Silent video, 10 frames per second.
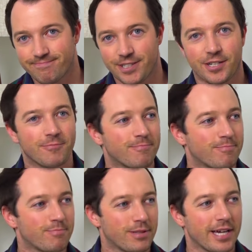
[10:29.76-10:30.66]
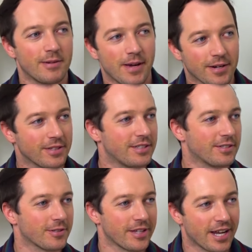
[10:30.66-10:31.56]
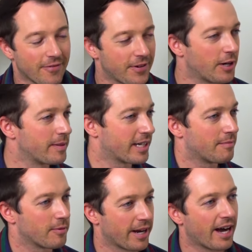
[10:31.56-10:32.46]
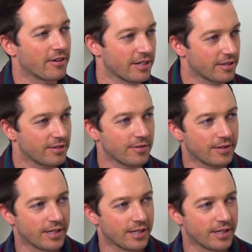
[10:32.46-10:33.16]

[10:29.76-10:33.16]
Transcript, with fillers: you know, Planet Maryland or the NFL become a reality to you, you